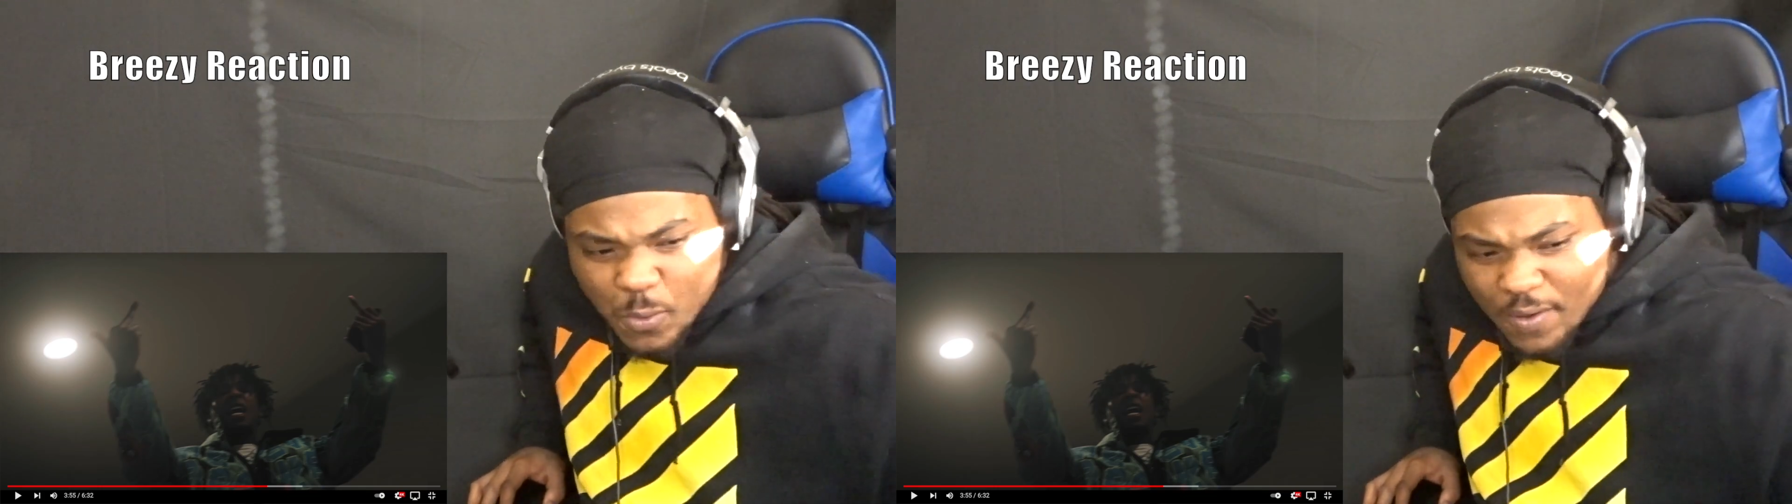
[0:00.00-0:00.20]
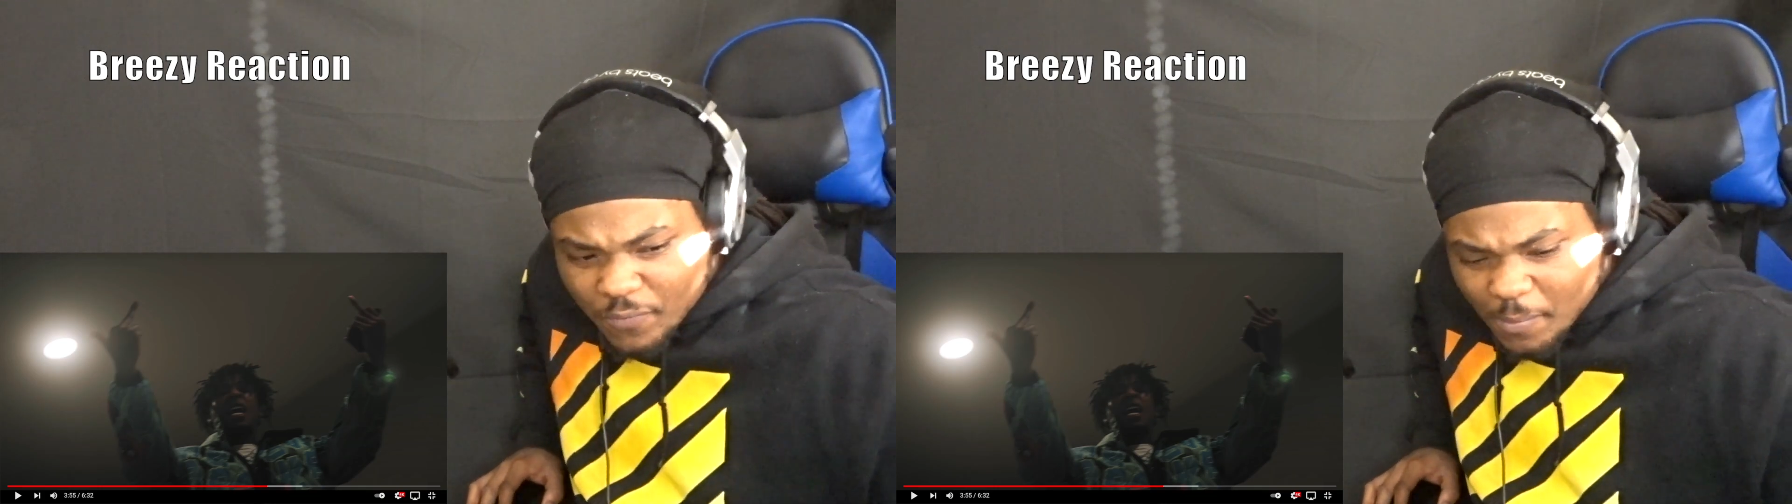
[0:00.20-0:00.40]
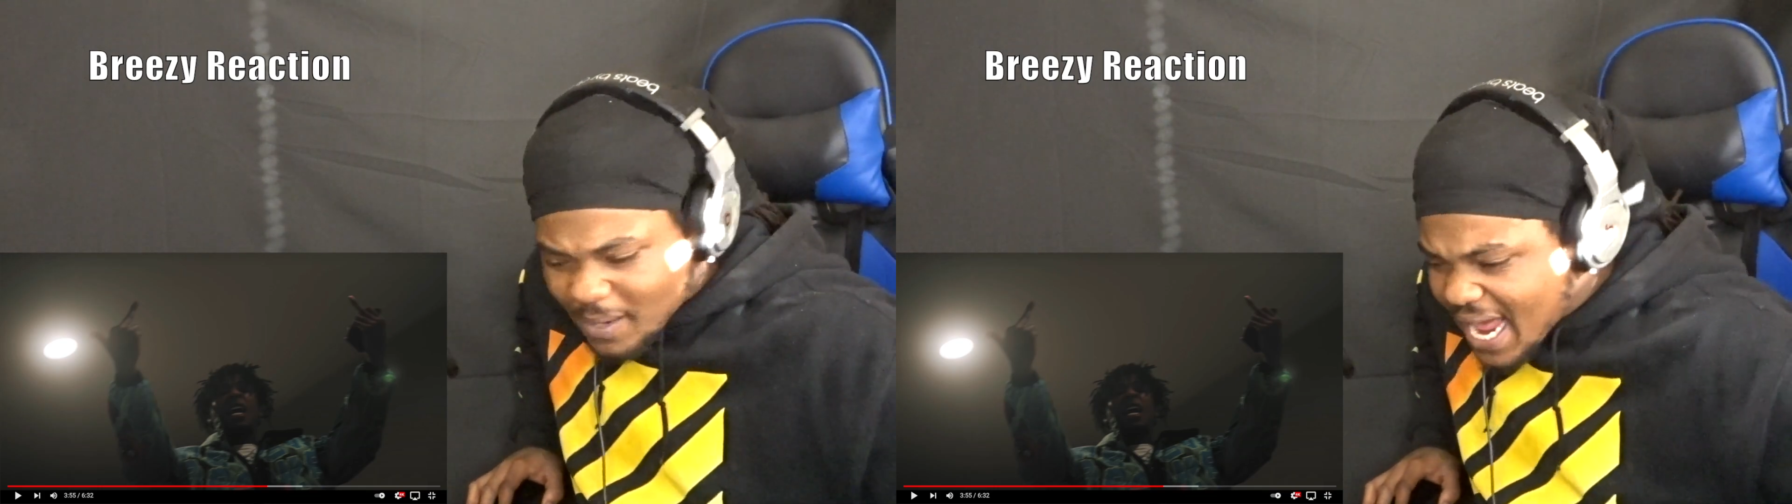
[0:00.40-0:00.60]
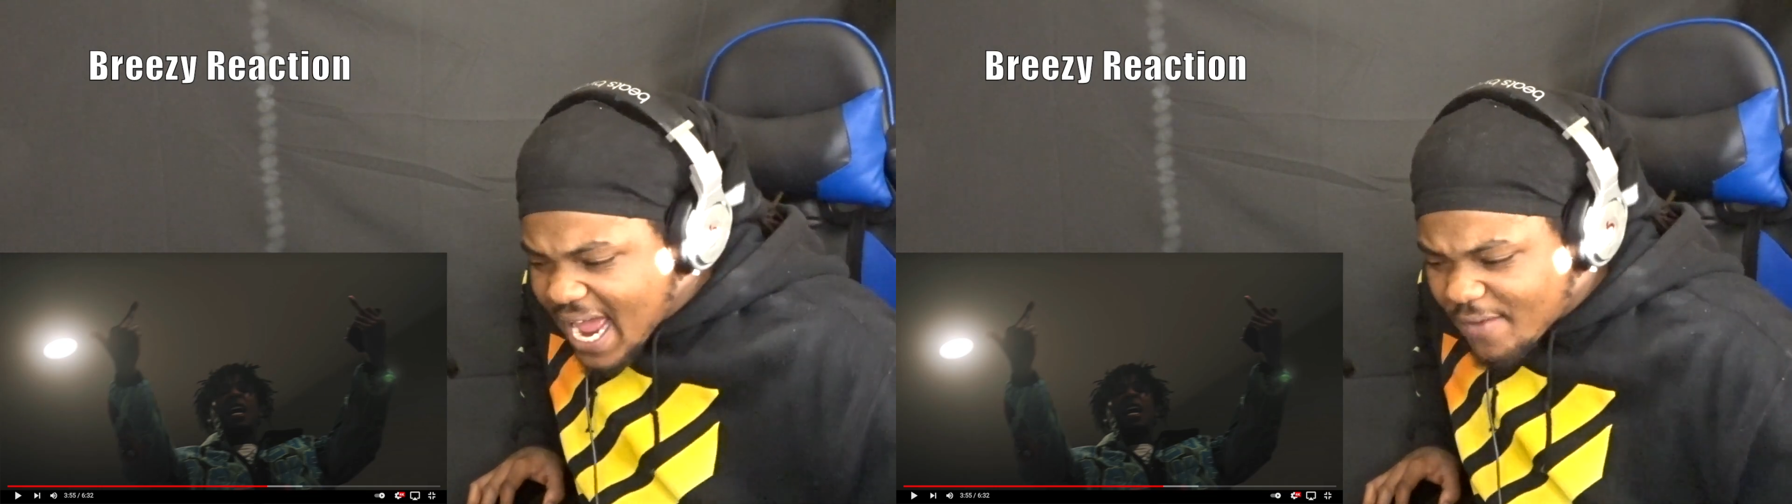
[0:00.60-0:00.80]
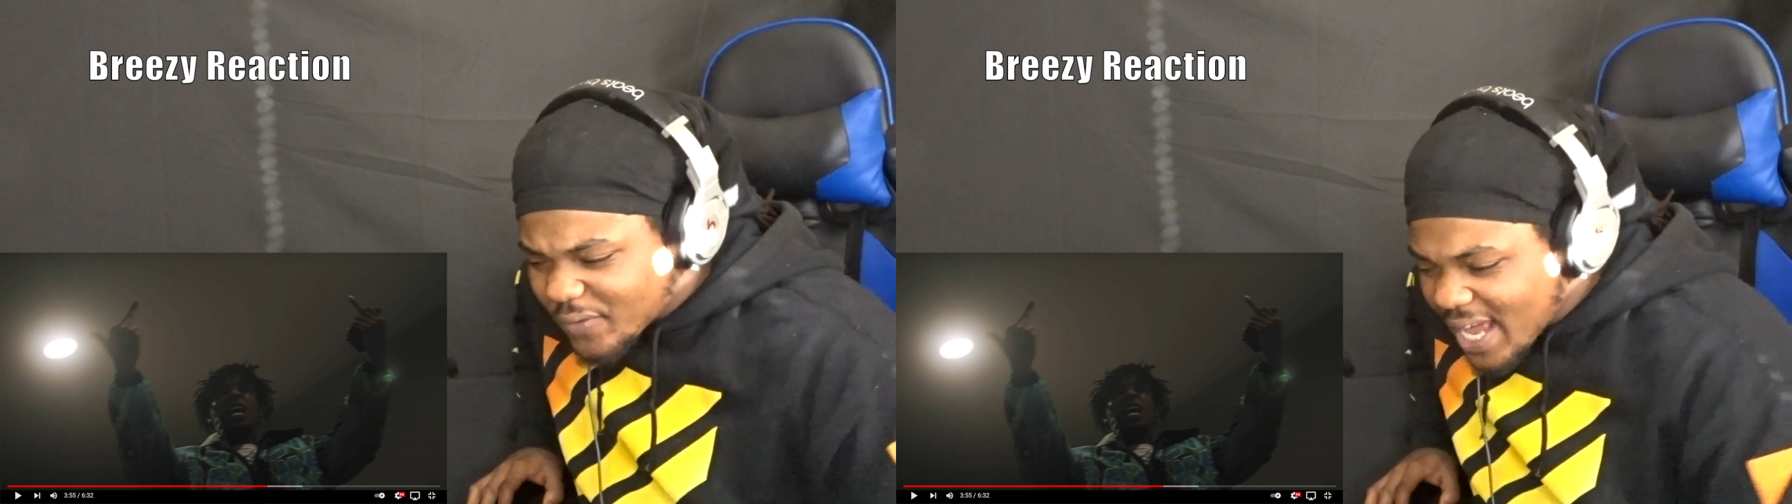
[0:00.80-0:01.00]
he went
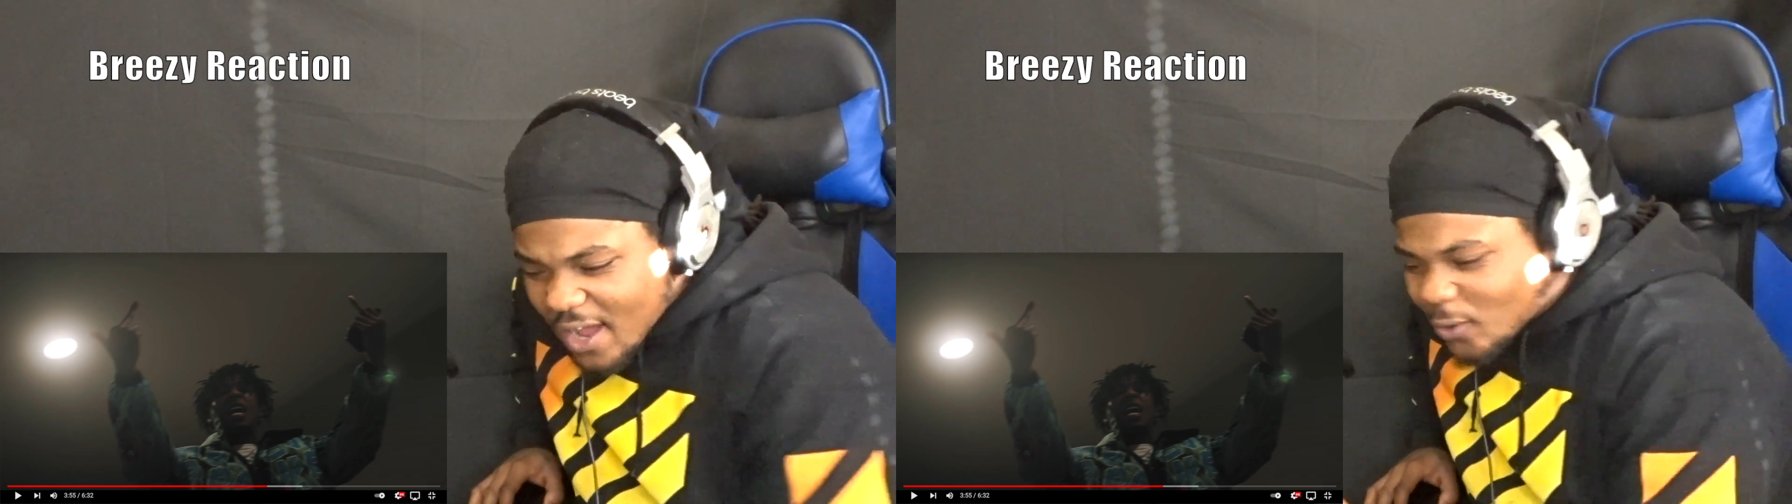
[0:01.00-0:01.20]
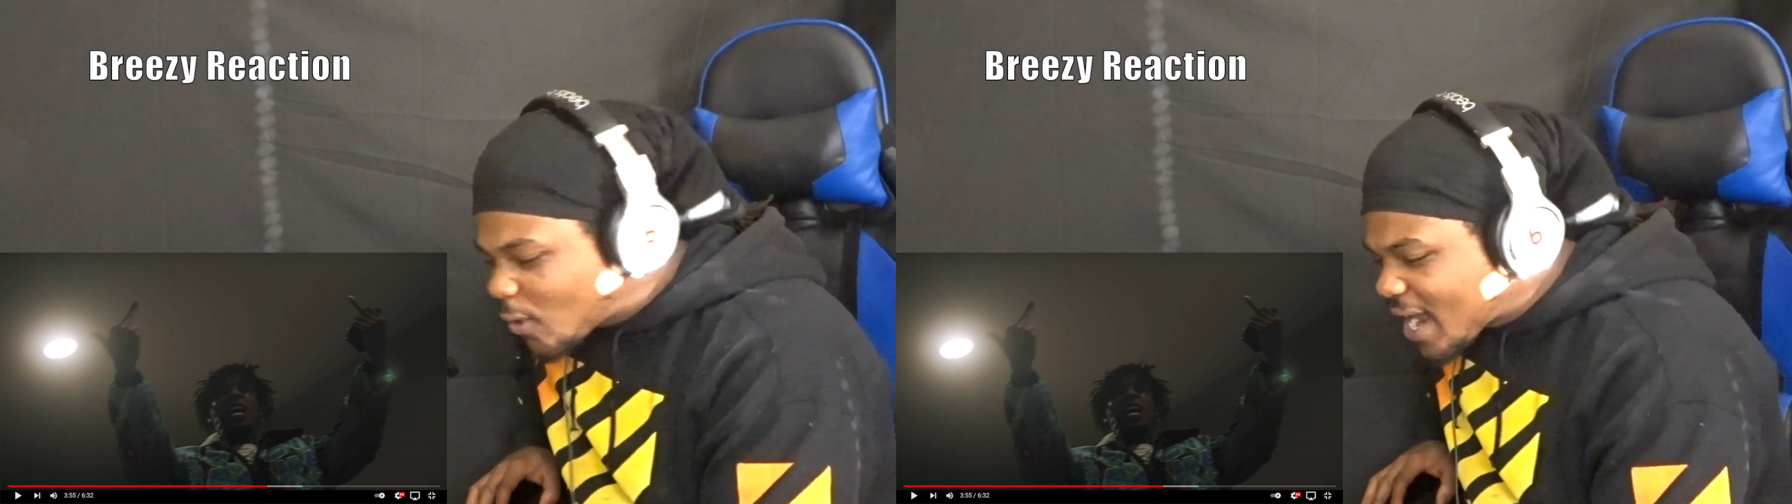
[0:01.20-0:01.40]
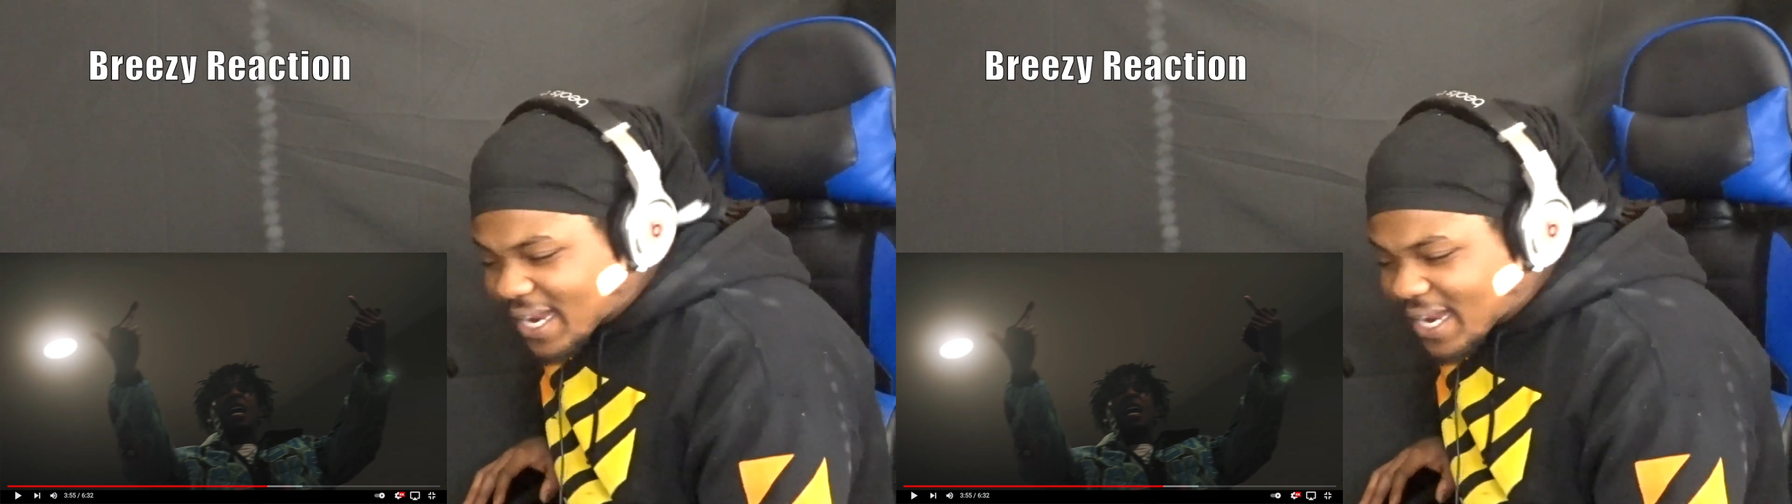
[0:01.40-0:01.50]
from laugh now